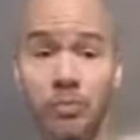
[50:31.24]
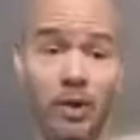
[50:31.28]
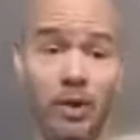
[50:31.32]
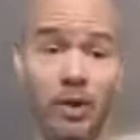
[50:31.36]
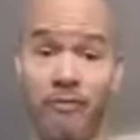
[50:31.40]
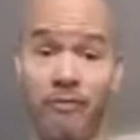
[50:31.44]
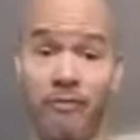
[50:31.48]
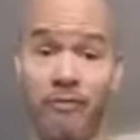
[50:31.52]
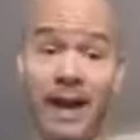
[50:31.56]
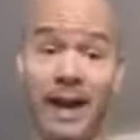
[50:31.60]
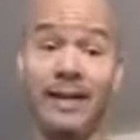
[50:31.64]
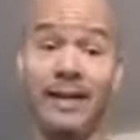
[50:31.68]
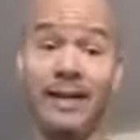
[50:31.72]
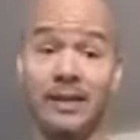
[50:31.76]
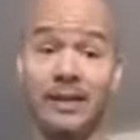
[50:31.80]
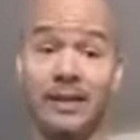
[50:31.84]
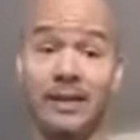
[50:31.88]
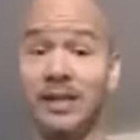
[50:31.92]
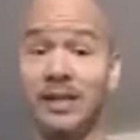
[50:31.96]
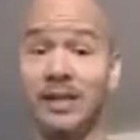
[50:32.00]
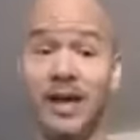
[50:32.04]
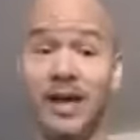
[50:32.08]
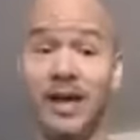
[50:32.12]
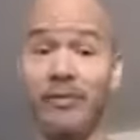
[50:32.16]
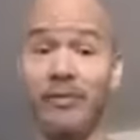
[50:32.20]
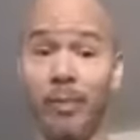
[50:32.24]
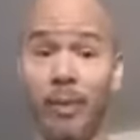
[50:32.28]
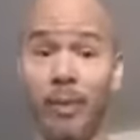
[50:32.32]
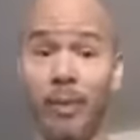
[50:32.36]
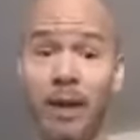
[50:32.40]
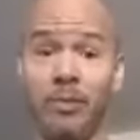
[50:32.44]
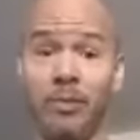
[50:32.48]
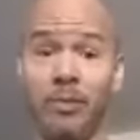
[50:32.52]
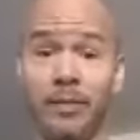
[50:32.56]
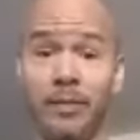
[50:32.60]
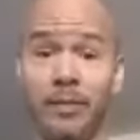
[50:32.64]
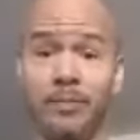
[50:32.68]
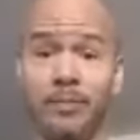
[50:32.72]
find out that they have a
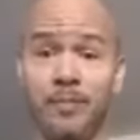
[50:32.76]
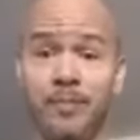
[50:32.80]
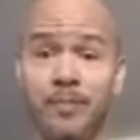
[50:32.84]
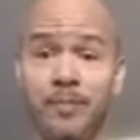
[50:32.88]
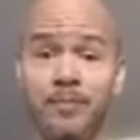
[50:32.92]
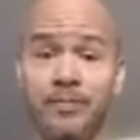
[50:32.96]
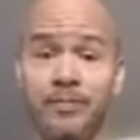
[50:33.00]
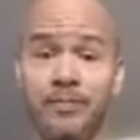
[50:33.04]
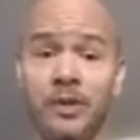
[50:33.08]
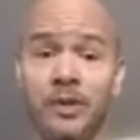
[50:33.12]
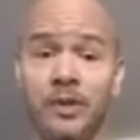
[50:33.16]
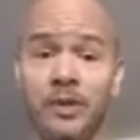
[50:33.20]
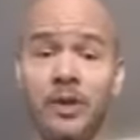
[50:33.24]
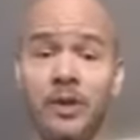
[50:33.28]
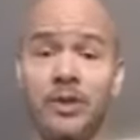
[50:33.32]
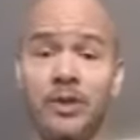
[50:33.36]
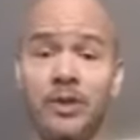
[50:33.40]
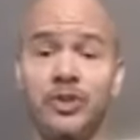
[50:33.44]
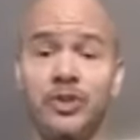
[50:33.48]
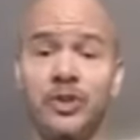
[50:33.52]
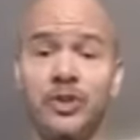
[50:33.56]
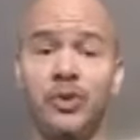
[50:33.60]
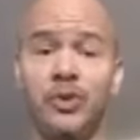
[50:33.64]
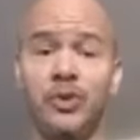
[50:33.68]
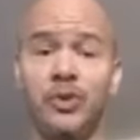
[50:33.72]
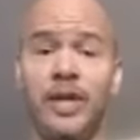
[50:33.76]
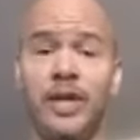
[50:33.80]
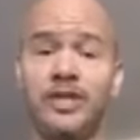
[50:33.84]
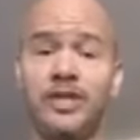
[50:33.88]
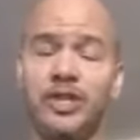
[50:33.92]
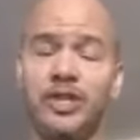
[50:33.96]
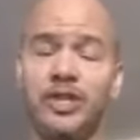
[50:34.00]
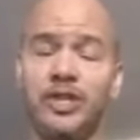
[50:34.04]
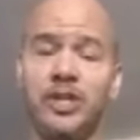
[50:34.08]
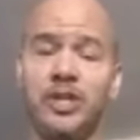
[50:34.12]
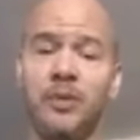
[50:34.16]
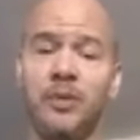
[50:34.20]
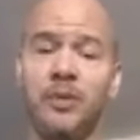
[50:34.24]
problem. So that's
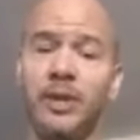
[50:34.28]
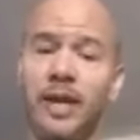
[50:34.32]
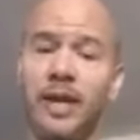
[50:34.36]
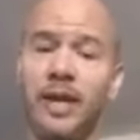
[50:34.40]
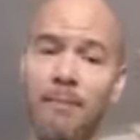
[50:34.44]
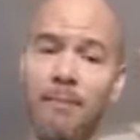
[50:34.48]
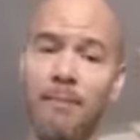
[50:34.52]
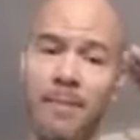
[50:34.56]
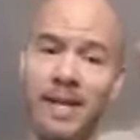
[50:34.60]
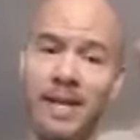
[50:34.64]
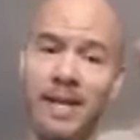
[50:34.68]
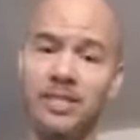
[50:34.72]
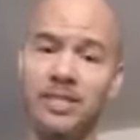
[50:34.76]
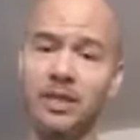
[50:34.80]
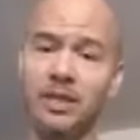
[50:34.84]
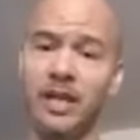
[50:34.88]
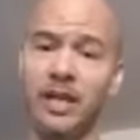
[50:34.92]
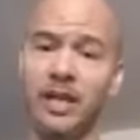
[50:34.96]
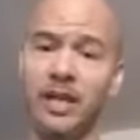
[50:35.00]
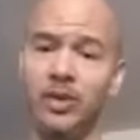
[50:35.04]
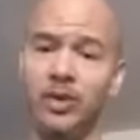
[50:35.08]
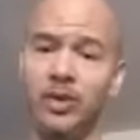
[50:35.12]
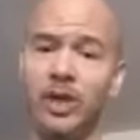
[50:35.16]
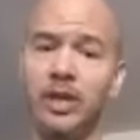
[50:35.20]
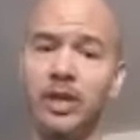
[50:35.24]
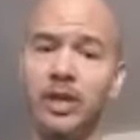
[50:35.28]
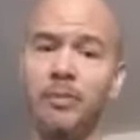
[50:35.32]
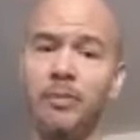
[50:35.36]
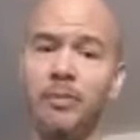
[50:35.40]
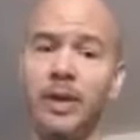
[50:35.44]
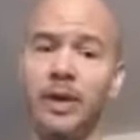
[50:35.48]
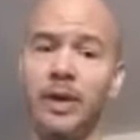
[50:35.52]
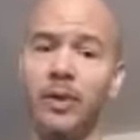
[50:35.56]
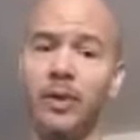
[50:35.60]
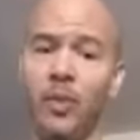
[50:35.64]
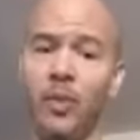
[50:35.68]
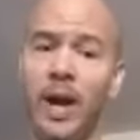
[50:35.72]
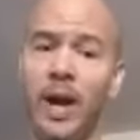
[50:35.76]
just something that mentally you need to
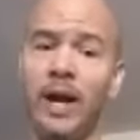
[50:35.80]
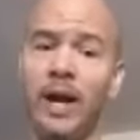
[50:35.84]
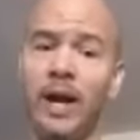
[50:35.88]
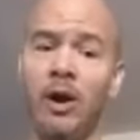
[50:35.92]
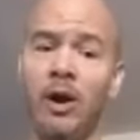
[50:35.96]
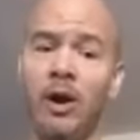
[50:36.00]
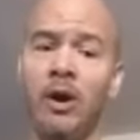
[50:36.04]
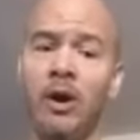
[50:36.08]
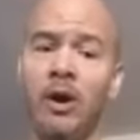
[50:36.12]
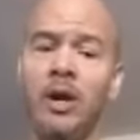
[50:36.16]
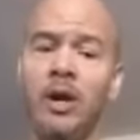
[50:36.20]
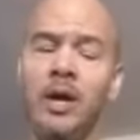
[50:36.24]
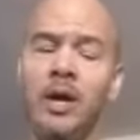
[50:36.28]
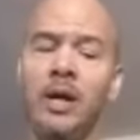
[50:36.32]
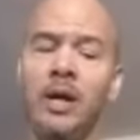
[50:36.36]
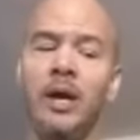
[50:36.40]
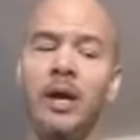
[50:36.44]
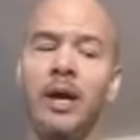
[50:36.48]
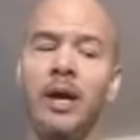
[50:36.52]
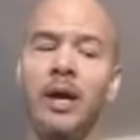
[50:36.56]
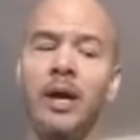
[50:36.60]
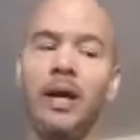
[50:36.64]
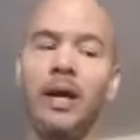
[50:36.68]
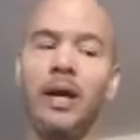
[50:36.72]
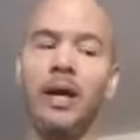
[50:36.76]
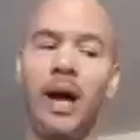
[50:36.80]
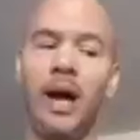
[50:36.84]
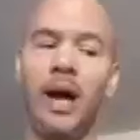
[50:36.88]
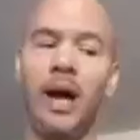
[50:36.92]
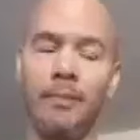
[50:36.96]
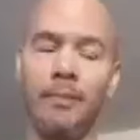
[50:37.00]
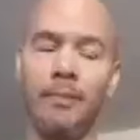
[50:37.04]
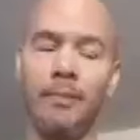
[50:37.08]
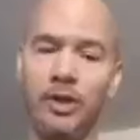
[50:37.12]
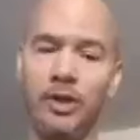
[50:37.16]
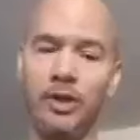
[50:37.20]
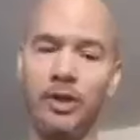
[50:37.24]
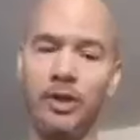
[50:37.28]
be aware.
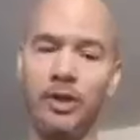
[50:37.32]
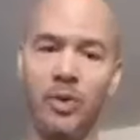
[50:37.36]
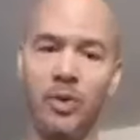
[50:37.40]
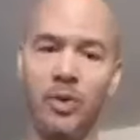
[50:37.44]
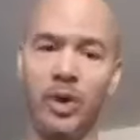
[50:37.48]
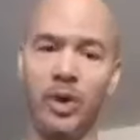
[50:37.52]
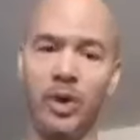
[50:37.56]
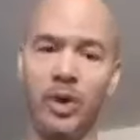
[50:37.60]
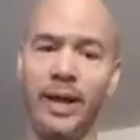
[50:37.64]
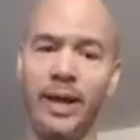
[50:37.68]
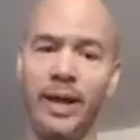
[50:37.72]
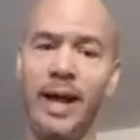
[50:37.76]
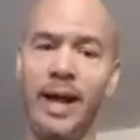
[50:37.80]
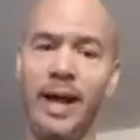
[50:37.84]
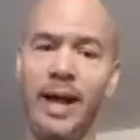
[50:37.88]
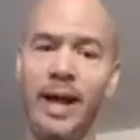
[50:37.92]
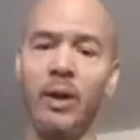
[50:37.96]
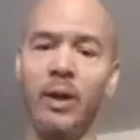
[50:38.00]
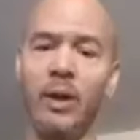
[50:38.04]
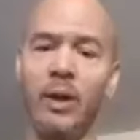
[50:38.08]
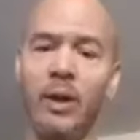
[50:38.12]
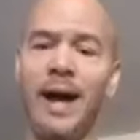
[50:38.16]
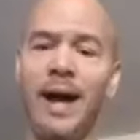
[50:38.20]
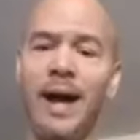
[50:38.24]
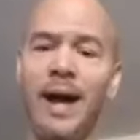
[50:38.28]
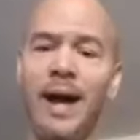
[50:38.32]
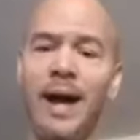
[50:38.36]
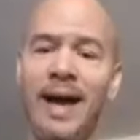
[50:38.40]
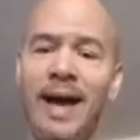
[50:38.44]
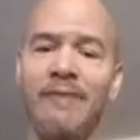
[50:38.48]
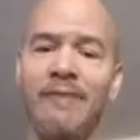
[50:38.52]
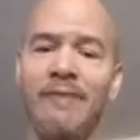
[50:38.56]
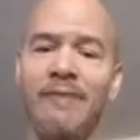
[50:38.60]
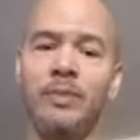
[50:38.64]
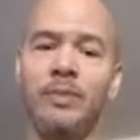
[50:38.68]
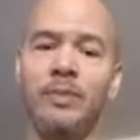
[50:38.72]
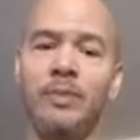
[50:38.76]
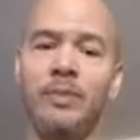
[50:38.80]
I'm going to start working out. I
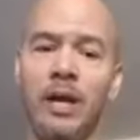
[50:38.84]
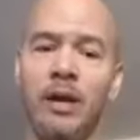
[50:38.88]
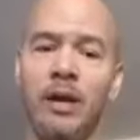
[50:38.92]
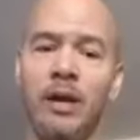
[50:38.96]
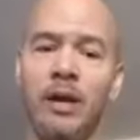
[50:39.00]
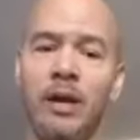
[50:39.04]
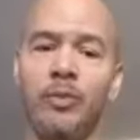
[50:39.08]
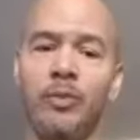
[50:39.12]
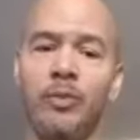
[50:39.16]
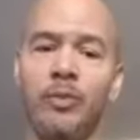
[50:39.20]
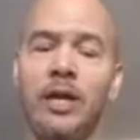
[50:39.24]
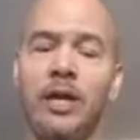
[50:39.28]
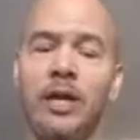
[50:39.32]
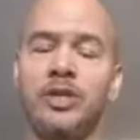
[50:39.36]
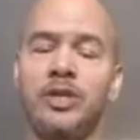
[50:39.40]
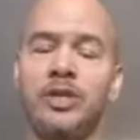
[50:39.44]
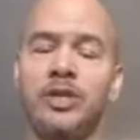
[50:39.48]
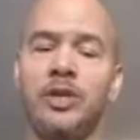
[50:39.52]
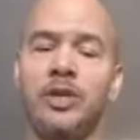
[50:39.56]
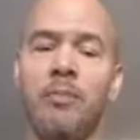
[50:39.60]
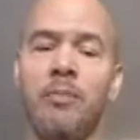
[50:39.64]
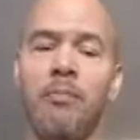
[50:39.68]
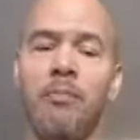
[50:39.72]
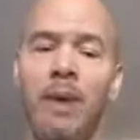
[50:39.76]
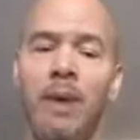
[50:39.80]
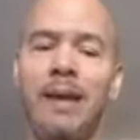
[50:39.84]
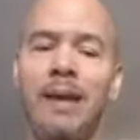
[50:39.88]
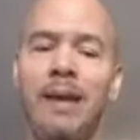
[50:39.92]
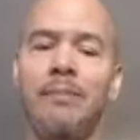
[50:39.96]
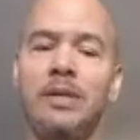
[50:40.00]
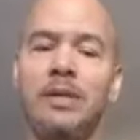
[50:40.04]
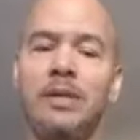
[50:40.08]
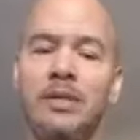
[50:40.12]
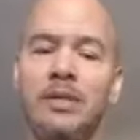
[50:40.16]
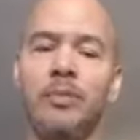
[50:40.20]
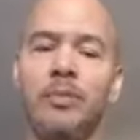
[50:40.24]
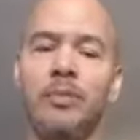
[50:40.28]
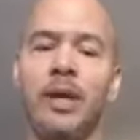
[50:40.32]
have to be careful because there might be
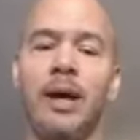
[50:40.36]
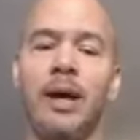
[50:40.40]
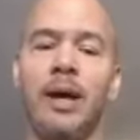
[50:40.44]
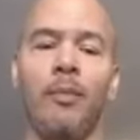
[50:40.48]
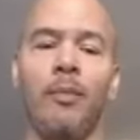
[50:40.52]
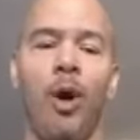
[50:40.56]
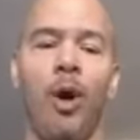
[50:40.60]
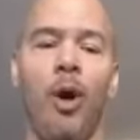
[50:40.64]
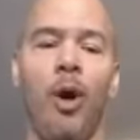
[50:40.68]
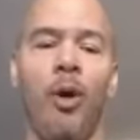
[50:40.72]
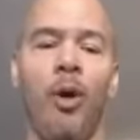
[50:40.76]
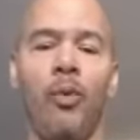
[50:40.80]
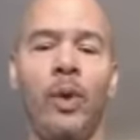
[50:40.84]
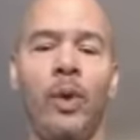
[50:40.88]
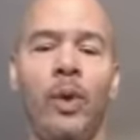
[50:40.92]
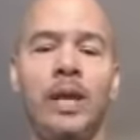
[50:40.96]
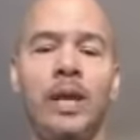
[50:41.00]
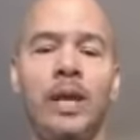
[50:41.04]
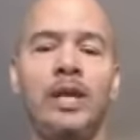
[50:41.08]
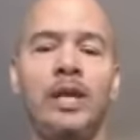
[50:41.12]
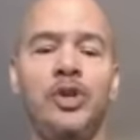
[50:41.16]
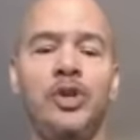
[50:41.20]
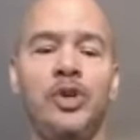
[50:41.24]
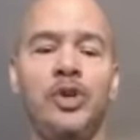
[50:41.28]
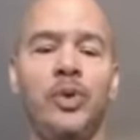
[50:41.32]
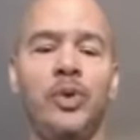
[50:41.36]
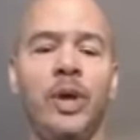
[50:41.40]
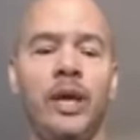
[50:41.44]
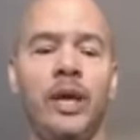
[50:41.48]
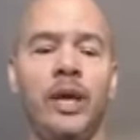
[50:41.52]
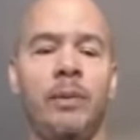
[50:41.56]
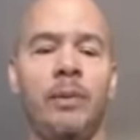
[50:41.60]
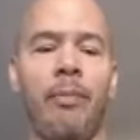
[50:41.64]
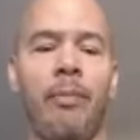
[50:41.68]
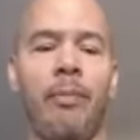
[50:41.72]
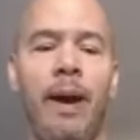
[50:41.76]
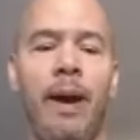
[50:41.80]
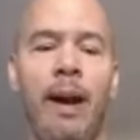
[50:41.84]
something I'm already doing
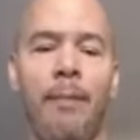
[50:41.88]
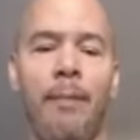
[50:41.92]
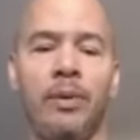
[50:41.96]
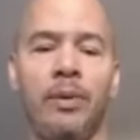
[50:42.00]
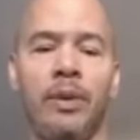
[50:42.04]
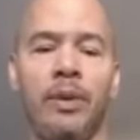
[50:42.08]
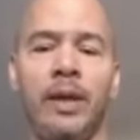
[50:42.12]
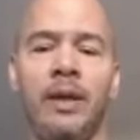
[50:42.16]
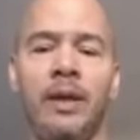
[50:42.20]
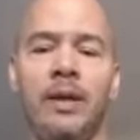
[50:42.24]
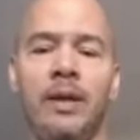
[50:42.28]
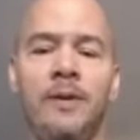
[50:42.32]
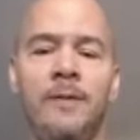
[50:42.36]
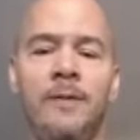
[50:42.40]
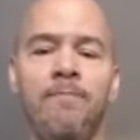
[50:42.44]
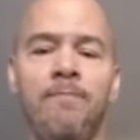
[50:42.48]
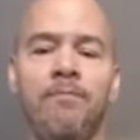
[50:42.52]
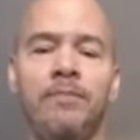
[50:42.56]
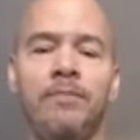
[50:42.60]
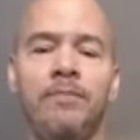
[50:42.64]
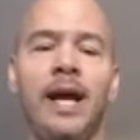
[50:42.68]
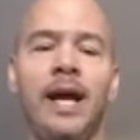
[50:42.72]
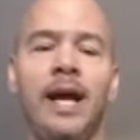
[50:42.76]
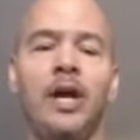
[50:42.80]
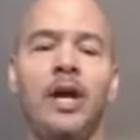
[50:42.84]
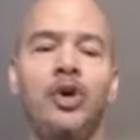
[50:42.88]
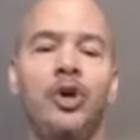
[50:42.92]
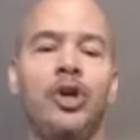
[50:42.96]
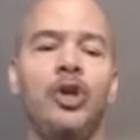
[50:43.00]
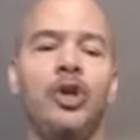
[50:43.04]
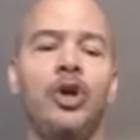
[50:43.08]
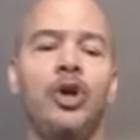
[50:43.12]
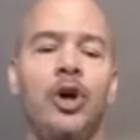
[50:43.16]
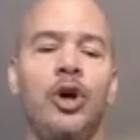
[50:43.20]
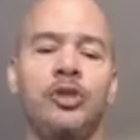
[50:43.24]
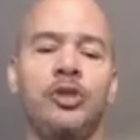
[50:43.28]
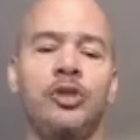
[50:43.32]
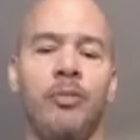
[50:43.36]
improperly that could
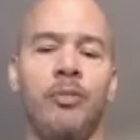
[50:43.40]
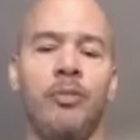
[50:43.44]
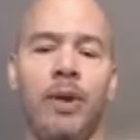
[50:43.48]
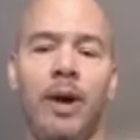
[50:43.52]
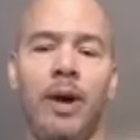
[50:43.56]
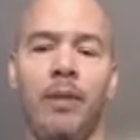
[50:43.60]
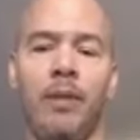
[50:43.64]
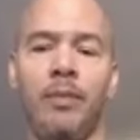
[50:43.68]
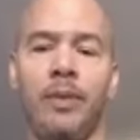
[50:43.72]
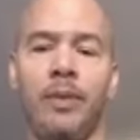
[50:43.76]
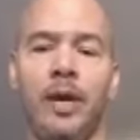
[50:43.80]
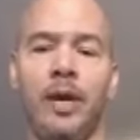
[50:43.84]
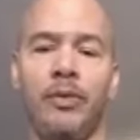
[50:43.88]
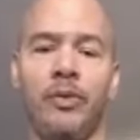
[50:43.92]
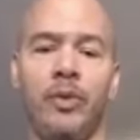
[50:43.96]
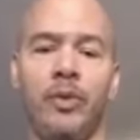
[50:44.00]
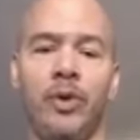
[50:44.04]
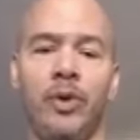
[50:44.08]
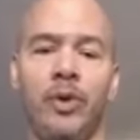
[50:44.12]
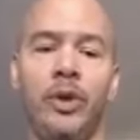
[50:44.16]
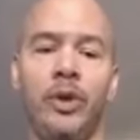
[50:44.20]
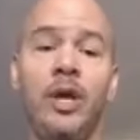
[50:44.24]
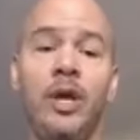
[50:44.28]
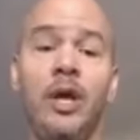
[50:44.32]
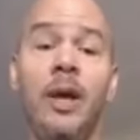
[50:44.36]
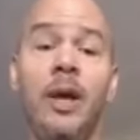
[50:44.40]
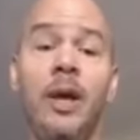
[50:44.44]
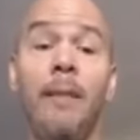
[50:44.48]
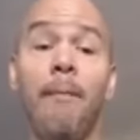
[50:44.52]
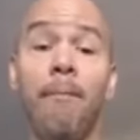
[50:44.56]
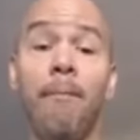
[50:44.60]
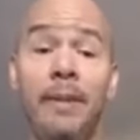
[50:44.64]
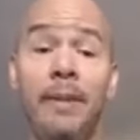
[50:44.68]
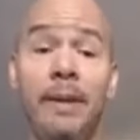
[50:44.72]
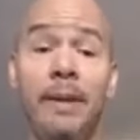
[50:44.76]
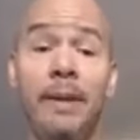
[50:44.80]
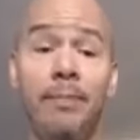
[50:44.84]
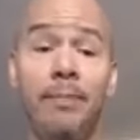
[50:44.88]
cause a problem down the road.
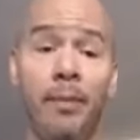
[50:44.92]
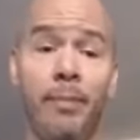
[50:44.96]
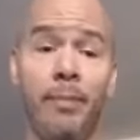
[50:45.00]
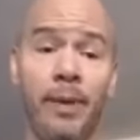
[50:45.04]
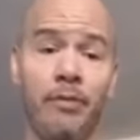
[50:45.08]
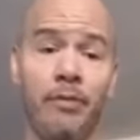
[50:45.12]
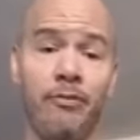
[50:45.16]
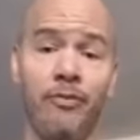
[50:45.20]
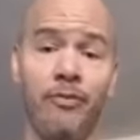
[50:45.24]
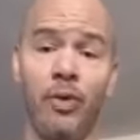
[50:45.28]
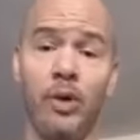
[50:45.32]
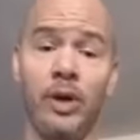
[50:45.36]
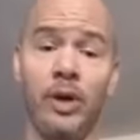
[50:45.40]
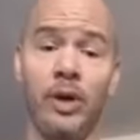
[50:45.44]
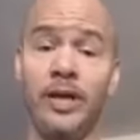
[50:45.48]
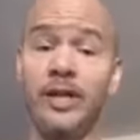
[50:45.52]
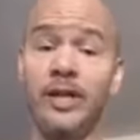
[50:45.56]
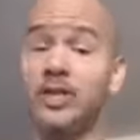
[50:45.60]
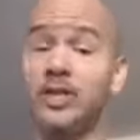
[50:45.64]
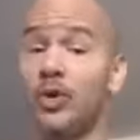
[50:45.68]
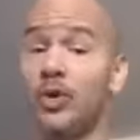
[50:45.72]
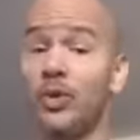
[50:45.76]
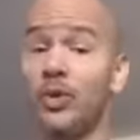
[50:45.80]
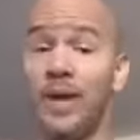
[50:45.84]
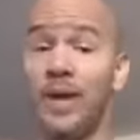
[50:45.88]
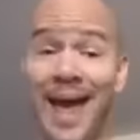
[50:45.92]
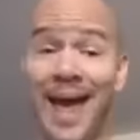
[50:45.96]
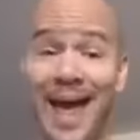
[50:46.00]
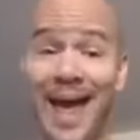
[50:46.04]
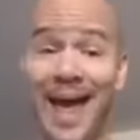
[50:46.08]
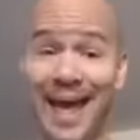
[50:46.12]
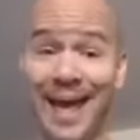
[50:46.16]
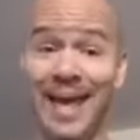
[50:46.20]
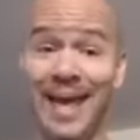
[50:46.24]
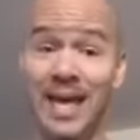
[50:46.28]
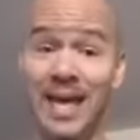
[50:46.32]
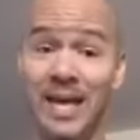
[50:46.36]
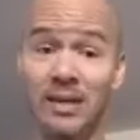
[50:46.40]
Be prepared for it. It's
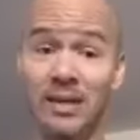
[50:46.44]
okay.